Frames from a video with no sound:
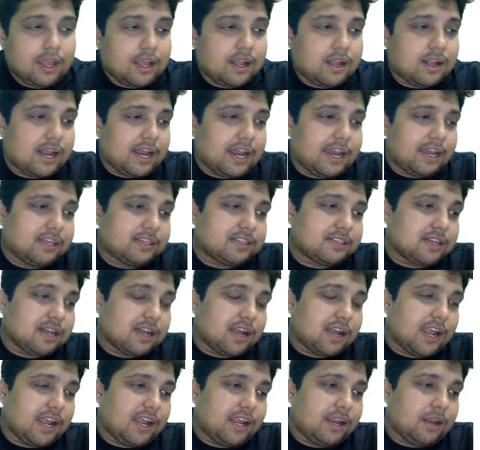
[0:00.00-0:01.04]
Guys,
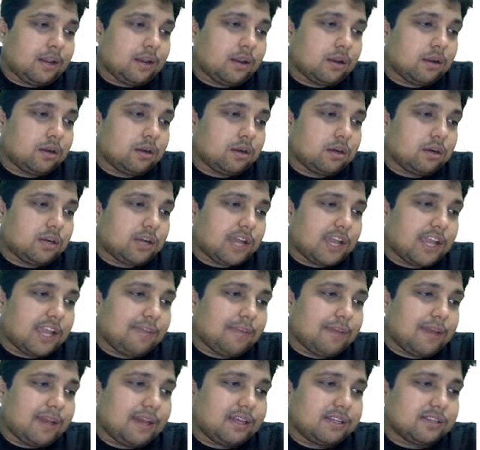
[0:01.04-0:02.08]
again, time
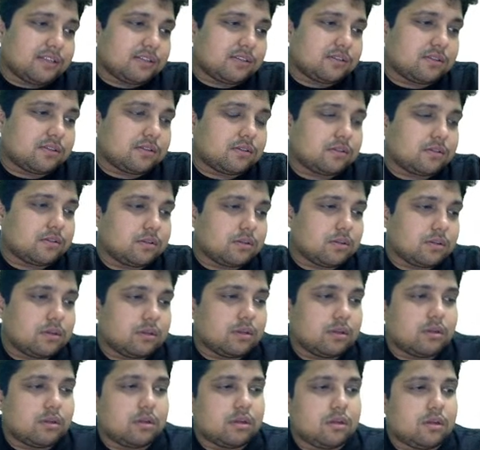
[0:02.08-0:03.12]
has
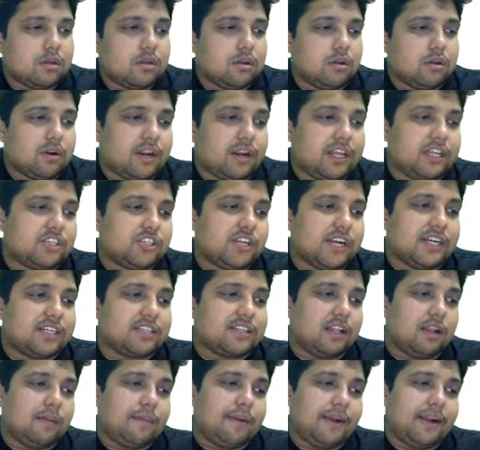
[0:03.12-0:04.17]
reached its
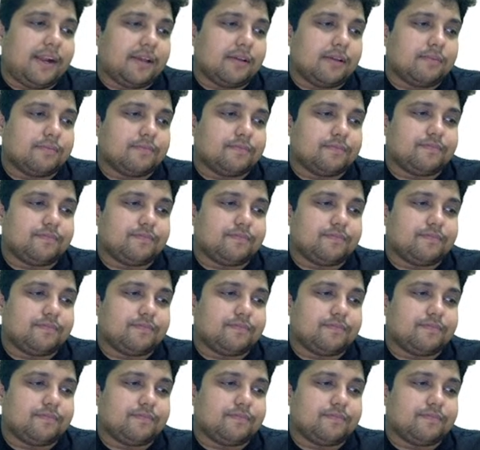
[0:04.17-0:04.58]
limit.